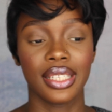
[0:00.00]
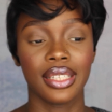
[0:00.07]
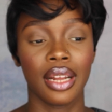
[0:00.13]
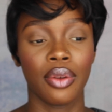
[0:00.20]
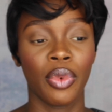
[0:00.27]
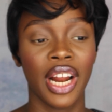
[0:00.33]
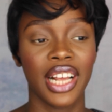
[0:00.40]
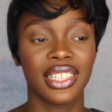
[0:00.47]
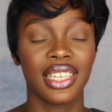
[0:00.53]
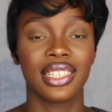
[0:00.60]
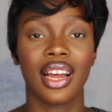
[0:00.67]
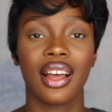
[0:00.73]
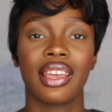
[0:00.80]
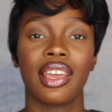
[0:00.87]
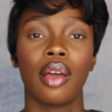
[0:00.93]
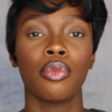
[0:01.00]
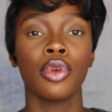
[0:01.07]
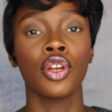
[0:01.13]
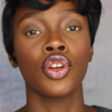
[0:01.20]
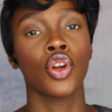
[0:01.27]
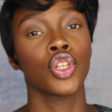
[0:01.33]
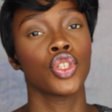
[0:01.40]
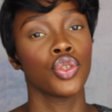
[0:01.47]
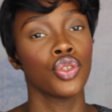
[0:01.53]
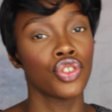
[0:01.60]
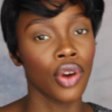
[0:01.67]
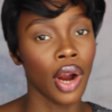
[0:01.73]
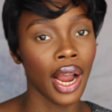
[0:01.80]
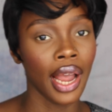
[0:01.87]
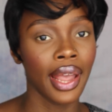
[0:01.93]
And when I say tacky, I mean not too
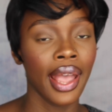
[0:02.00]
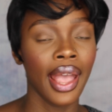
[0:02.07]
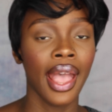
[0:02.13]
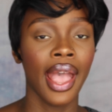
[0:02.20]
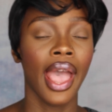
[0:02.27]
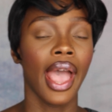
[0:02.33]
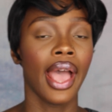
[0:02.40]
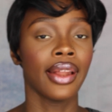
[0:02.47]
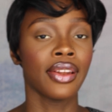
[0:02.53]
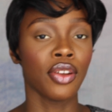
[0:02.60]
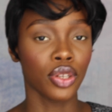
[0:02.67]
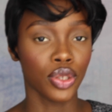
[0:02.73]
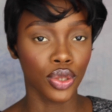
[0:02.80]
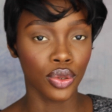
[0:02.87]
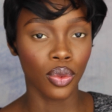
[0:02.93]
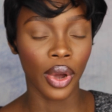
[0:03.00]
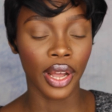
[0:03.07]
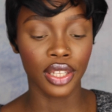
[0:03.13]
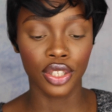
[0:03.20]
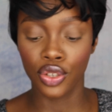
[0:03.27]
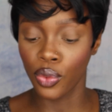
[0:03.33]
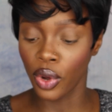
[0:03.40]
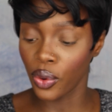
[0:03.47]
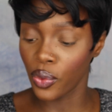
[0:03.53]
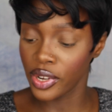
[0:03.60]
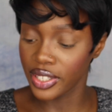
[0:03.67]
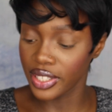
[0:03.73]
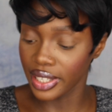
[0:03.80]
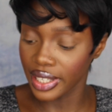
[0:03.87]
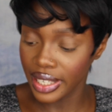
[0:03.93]
dry and not too wet. So we're
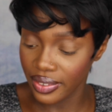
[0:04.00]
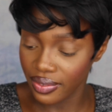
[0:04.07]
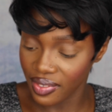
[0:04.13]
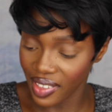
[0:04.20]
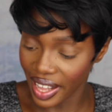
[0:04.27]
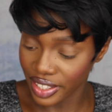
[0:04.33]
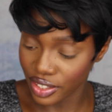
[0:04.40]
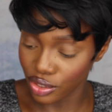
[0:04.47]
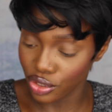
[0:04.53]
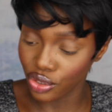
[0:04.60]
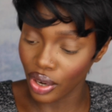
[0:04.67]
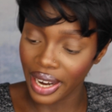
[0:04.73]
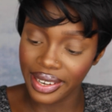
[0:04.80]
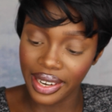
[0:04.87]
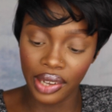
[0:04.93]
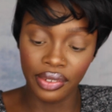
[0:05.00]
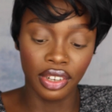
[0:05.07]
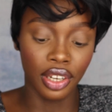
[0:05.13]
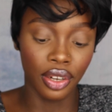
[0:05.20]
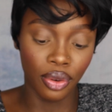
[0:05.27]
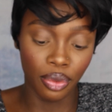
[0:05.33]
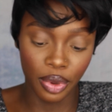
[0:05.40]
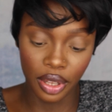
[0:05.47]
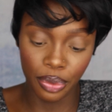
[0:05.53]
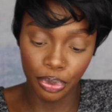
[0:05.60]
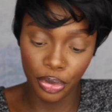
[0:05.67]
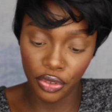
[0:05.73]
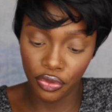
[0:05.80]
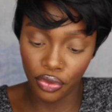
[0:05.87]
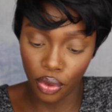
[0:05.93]
going to leave that to dry down a little bit
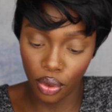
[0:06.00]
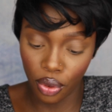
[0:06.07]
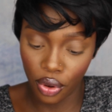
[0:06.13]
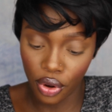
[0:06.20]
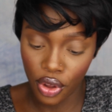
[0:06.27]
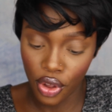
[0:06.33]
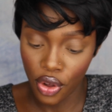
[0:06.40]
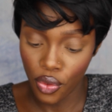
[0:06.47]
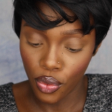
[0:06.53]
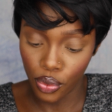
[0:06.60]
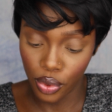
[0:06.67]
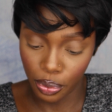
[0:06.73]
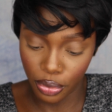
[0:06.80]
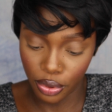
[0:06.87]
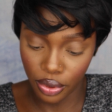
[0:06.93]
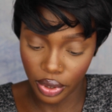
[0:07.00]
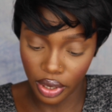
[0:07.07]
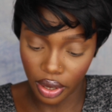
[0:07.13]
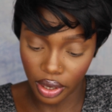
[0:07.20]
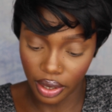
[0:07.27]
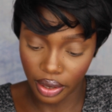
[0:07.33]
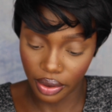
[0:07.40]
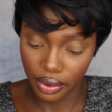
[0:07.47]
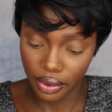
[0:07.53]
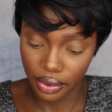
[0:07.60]
before we put it on.